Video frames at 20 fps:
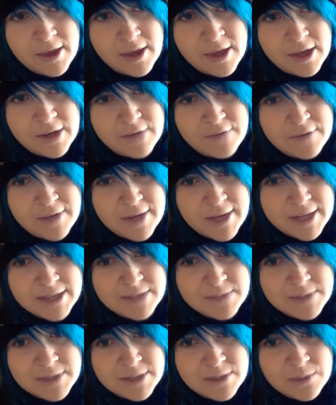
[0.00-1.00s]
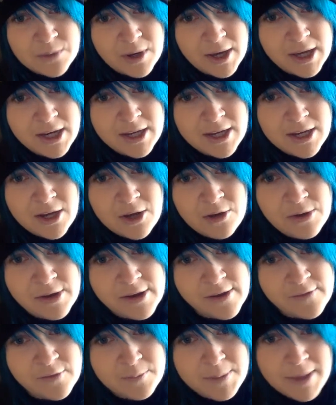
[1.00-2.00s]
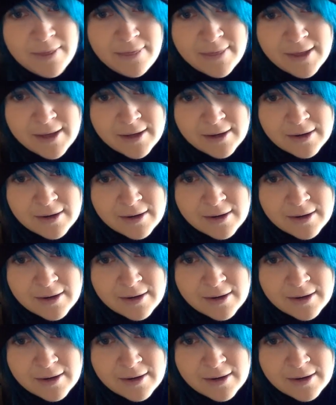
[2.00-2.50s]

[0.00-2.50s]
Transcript: and if you ask me, well, how do you know? You've never been there.